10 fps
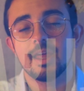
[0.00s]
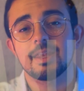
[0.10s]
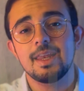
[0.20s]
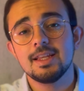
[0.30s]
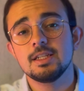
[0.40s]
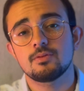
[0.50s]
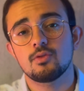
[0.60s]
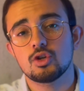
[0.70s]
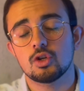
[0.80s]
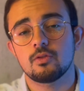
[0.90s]
The latest
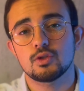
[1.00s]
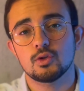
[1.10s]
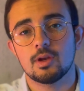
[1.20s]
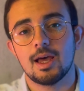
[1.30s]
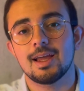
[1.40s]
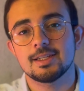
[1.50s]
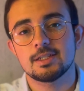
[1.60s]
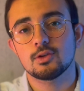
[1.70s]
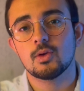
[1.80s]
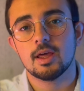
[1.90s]
version of SORA is
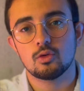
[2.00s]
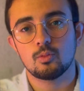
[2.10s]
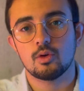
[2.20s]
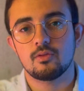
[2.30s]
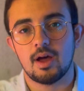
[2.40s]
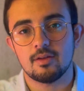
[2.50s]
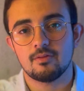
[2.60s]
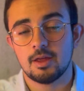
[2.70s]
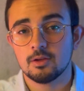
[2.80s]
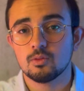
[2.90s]
SORA two point five,
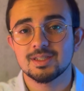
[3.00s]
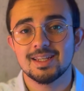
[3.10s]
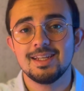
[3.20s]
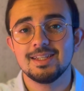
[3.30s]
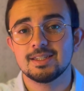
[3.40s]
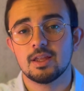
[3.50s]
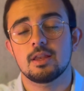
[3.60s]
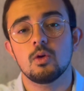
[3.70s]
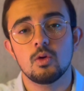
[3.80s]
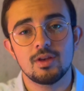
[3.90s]
and it was released
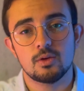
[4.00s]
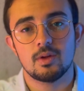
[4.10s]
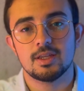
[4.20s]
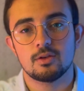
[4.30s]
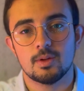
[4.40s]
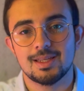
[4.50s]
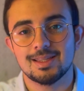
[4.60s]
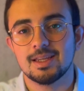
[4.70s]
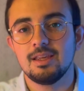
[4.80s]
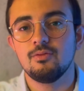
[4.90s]
in early twenty
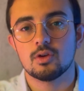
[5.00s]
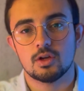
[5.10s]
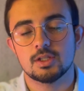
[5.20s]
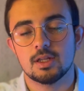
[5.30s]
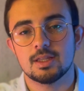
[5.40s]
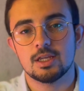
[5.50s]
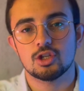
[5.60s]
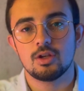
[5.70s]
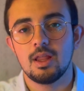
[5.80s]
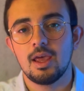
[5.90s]
twenty-three for
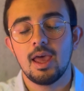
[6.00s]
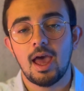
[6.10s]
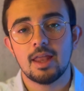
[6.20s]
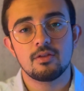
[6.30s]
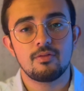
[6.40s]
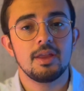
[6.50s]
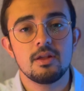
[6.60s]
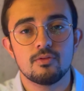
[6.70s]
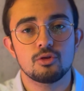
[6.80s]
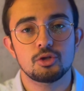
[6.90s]
consultation, and the
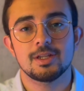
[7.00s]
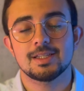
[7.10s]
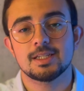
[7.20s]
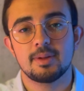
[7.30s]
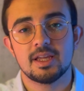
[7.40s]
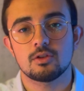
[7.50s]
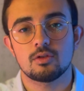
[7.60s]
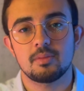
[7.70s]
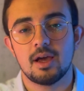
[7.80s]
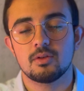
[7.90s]
final version is expected
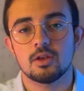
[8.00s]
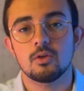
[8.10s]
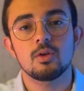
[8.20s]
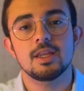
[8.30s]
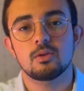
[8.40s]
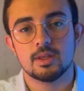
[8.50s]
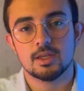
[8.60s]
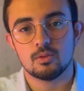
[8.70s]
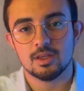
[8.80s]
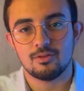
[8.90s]
to be out in early
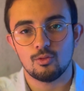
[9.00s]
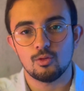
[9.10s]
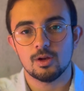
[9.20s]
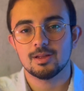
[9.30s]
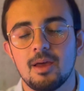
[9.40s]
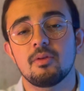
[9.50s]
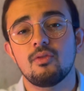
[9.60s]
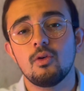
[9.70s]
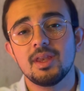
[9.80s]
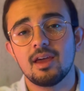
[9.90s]
twenty twenty-four.
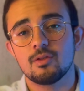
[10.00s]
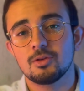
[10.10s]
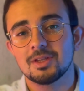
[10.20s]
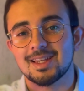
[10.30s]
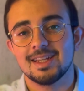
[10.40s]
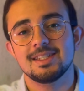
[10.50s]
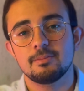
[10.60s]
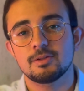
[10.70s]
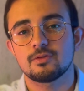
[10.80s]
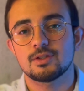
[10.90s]
Before we dive into the ten
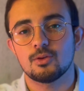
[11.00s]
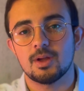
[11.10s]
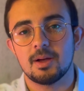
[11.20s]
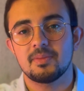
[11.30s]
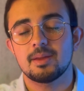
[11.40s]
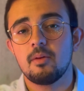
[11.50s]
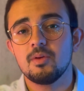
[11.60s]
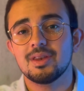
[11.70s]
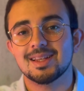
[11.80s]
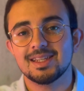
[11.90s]
steps of SORA,
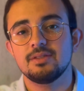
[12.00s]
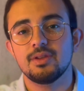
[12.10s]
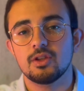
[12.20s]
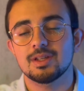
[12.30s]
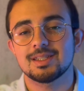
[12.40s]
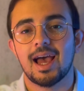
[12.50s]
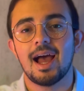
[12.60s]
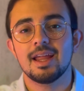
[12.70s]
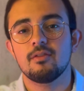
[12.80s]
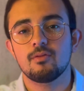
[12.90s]
remember that this video is a
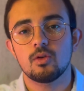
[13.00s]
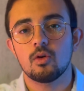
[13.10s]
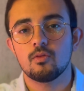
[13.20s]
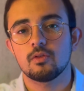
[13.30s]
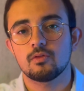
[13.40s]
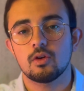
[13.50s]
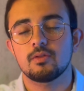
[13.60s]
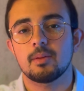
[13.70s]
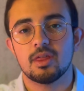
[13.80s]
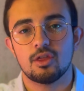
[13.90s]
high-level overview
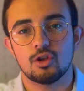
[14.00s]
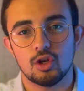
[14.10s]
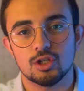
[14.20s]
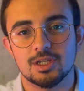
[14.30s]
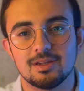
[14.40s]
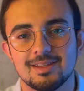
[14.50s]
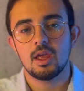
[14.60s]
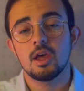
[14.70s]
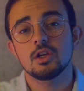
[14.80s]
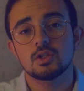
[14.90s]
of the methodology.
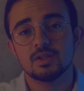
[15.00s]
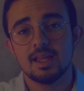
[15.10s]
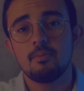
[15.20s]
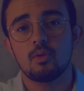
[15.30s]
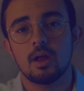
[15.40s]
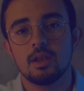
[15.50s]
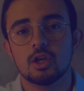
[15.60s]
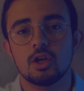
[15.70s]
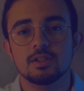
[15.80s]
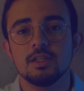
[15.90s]
So step one
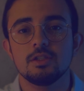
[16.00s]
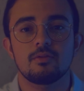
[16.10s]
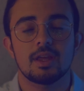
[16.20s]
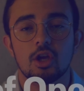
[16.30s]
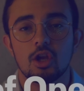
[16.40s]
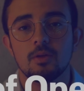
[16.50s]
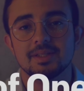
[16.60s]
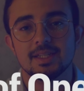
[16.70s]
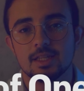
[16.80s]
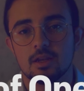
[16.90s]
consists of the
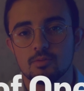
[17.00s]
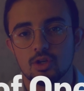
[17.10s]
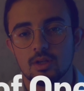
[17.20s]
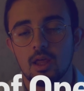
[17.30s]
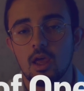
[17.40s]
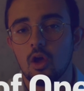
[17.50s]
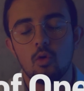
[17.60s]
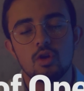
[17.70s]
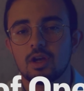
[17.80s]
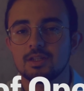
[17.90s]
CONOPS description,
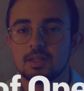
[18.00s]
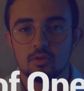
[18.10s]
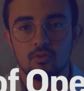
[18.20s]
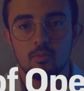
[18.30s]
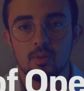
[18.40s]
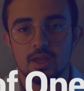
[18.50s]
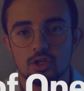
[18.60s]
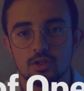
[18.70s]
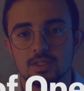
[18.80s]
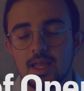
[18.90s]
or concept of
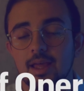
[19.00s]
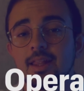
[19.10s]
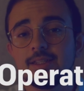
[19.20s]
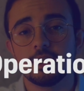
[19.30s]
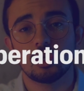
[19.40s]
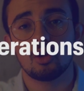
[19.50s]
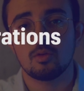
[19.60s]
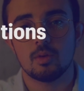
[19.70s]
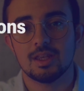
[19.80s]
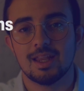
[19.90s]
operations, and that's a
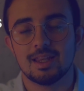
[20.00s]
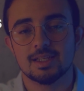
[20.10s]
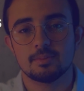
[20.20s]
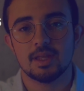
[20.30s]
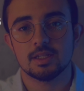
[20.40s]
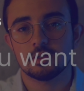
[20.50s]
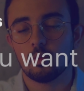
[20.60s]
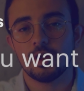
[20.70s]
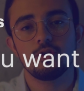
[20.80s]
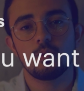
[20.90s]
document that explains
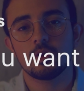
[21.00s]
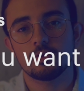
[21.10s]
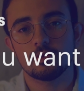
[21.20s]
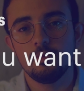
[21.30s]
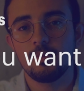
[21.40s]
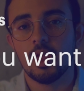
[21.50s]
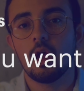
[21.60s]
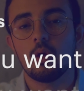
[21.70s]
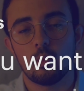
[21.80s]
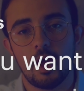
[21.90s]
what you want to do,
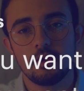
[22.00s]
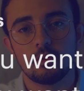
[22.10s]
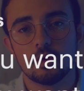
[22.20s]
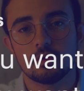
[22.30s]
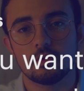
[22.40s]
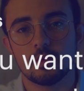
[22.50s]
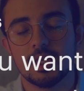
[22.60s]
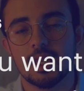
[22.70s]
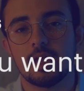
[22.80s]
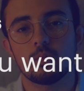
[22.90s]
where you want to do it,
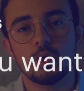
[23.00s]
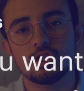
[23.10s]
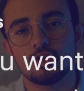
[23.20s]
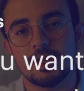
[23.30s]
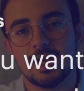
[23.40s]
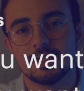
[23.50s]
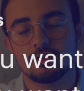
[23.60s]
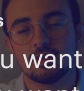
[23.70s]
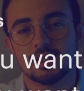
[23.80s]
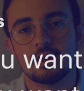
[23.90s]
and which U A S
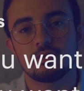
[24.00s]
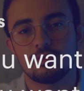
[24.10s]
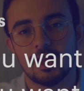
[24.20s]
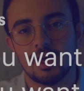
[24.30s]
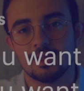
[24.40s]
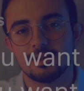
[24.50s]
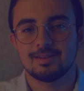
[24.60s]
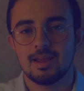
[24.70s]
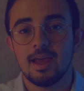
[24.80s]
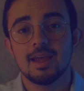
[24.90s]
you intend to fly.
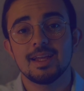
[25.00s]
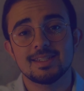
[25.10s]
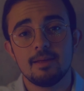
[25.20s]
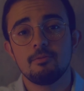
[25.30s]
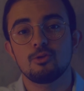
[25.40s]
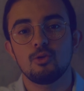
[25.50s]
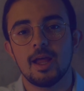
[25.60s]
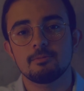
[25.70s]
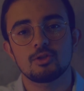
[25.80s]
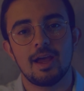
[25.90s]
Step two
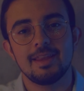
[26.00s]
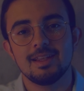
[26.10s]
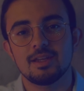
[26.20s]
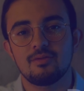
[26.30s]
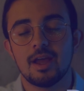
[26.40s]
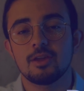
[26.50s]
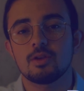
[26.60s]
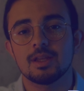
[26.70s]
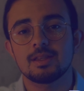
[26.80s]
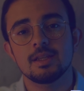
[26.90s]
helps you identify your
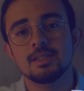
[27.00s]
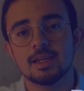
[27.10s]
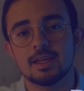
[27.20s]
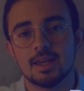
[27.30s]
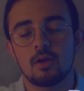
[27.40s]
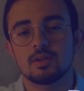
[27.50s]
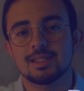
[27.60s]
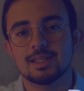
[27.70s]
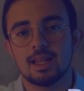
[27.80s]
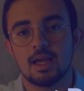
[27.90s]
intrinsic ground
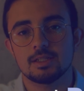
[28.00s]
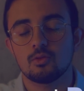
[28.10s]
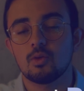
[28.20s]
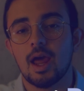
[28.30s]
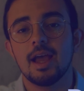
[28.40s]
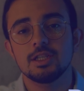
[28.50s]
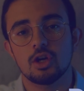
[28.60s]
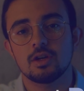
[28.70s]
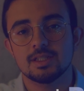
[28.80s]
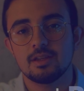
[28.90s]
risk class, or I G
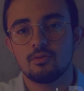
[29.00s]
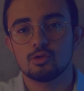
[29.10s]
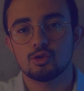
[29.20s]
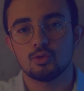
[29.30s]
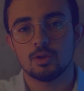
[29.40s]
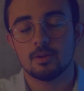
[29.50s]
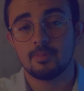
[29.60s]
R C for short.